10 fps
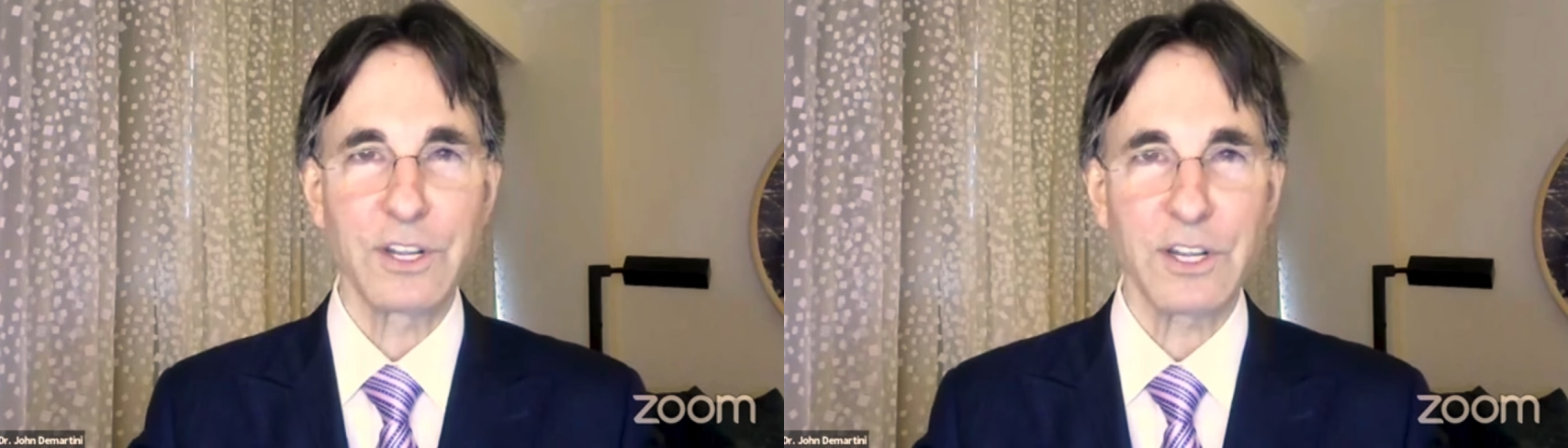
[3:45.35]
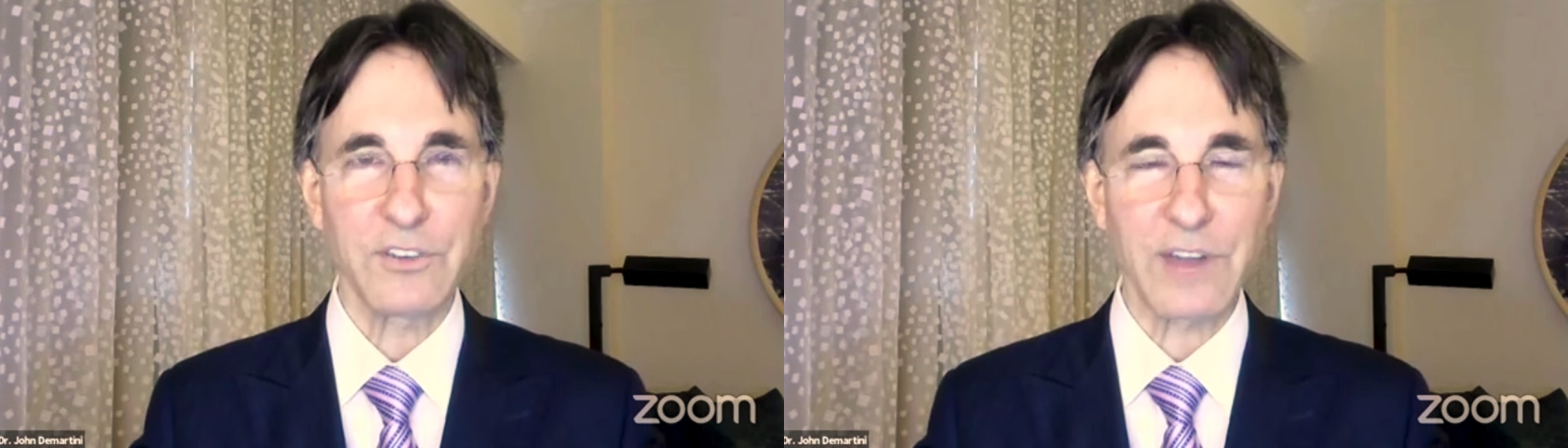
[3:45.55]

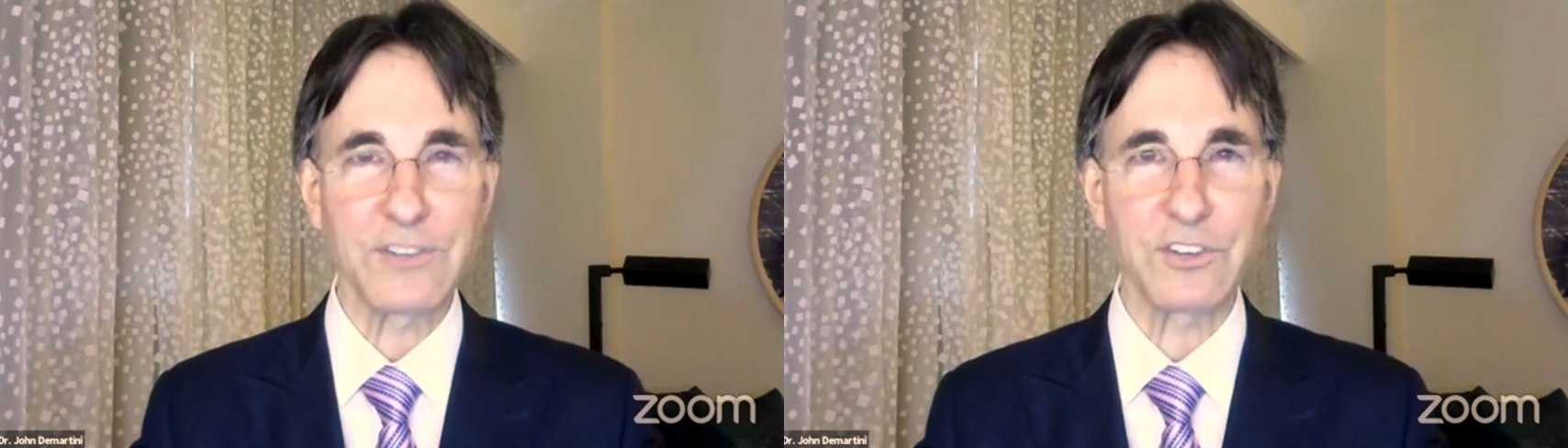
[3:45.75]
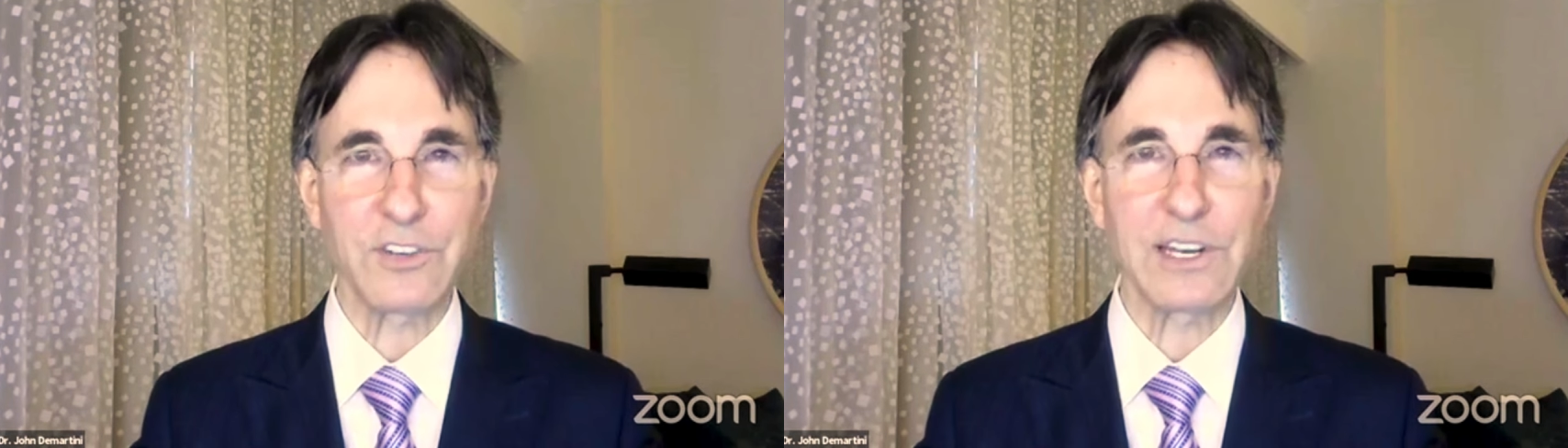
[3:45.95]
is
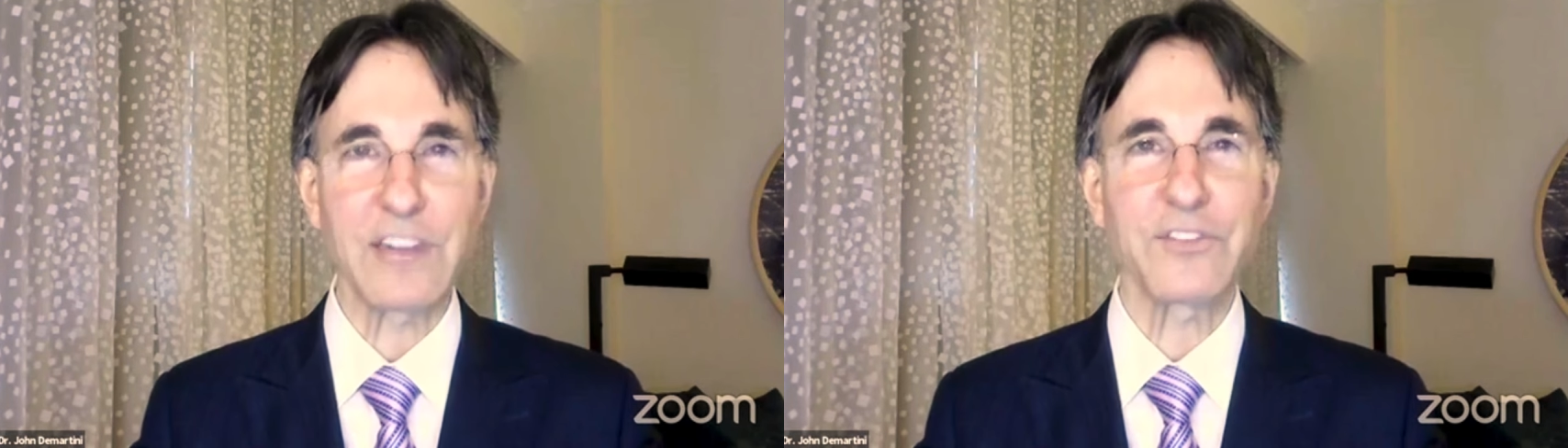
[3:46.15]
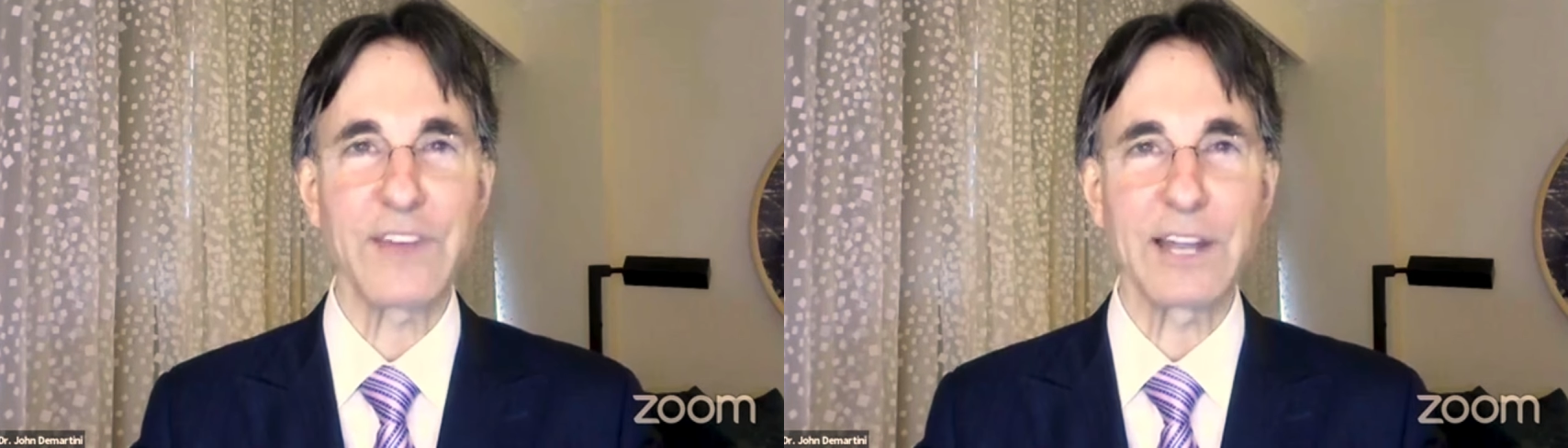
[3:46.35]
obviously
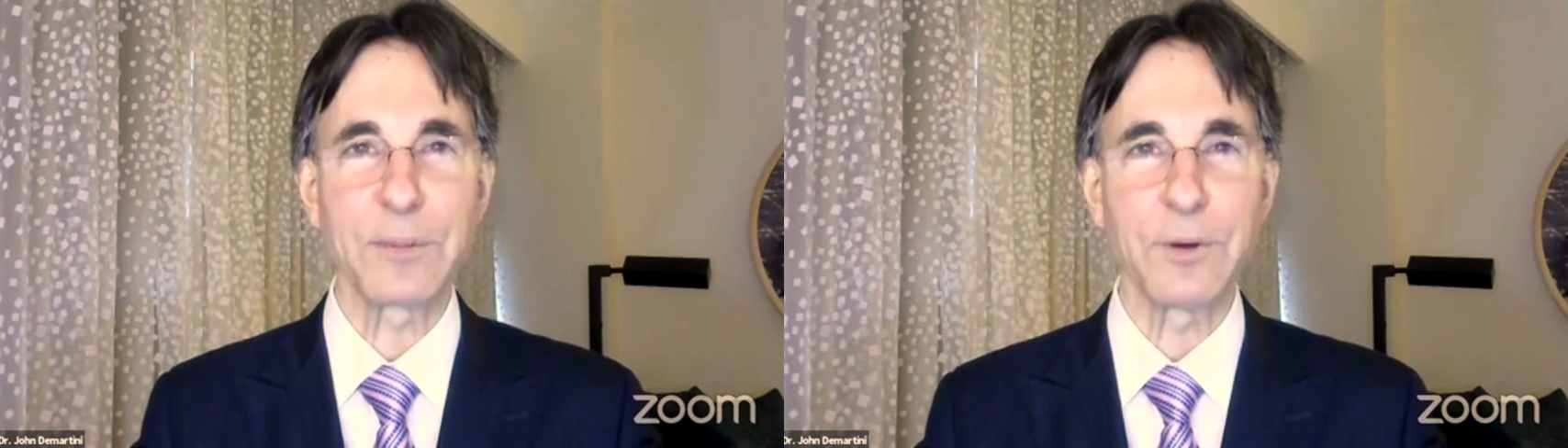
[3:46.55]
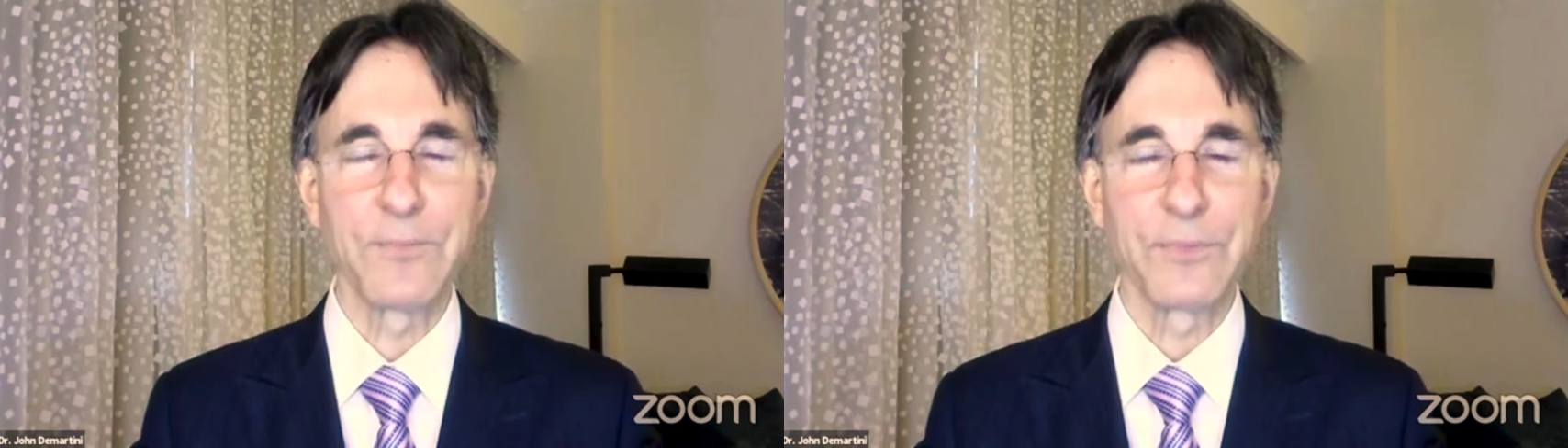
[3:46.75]
less valuable.